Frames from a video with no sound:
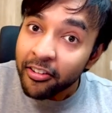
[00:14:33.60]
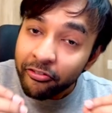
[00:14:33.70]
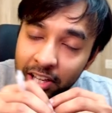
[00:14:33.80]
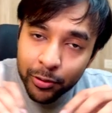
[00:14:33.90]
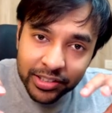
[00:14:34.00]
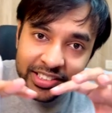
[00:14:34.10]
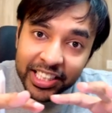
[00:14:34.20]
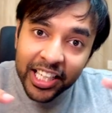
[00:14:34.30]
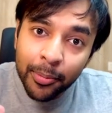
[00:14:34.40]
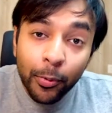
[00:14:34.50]
When you're
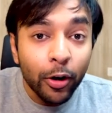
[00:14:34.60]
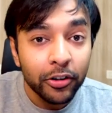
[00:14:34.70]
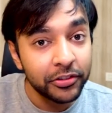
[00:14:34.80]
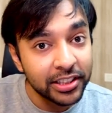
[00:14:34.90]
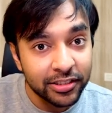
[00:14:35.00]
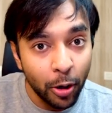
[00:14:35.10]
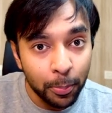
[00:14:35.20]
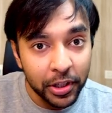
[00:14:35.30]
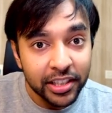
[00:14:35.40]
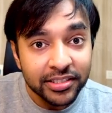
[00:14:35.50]
setting up all of these
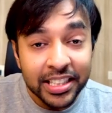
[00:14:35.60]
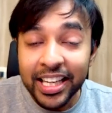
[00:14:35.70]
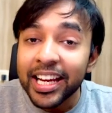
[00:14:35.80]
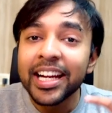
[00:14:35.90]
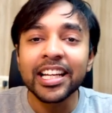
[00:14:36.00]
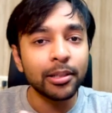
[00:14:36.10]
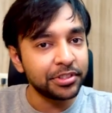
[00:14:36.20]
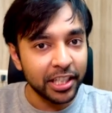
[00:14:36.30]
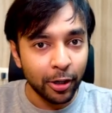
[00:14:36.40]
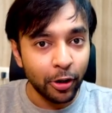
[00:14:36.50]
components, it comes
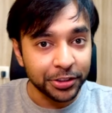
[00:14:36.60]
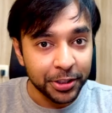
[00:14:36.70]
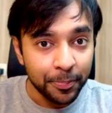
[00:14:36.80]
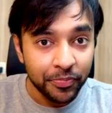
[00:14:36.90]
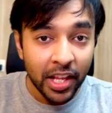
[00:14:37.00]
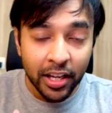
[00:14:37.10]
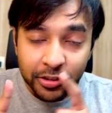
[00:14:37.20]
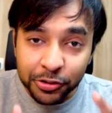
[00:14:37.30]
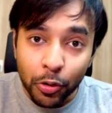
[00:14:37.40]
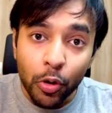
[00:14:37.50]
at a cost.
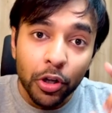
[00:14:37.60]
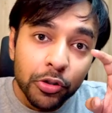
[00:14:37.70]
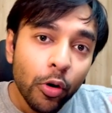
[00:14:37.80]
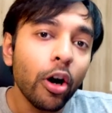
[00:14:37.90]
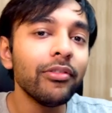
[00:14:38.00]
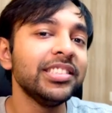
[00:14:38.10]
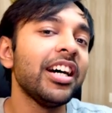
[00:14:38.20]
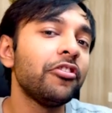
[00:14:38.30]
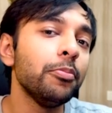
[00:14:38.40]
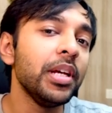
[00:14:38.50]
So you always
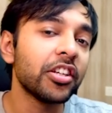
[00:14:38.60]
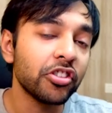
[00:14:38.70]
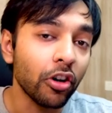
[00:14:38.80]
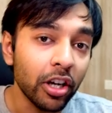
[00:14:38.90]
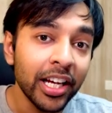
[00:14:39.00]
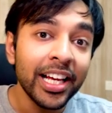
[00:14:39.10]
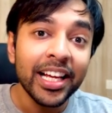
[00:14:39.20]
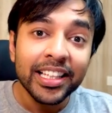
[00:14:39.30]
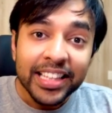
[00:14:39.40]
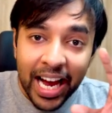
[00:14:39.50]
have to make sure
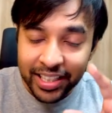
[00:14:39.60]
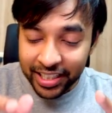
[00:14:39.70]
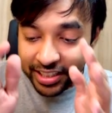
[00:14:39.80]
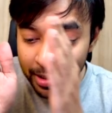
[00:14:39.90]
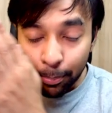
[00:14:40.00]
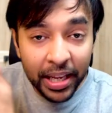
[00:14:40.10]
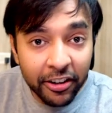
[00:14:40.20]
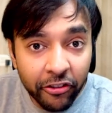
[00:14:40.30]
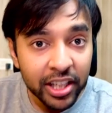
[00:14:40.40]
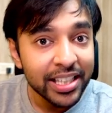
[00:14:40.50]
that the
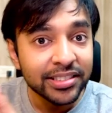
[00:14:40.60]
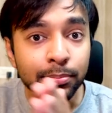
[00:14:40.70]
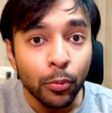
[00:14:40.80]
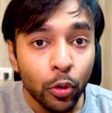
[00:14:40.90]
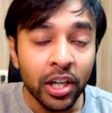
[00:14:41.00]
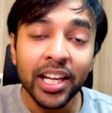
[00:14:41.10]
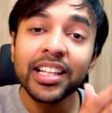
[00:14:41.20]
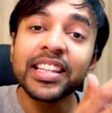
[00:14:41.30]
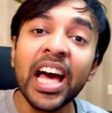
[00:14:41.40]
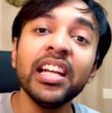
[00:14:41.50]
benefit is more
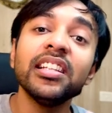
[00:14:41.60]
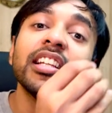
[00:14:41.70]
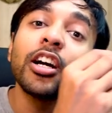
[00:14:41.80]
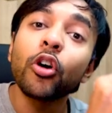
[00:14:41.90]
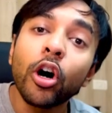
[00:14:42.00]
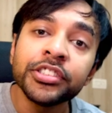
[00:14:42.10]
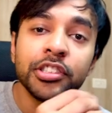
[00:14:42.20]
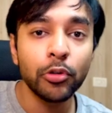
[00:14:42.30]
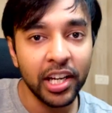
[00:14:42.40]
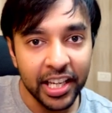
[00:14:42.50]
than the cost
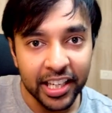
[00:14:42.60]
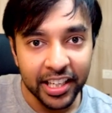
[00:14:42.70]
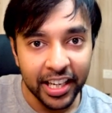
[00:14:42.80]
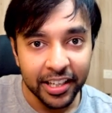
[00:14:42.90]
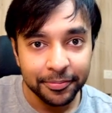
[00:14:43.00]
you are incurring.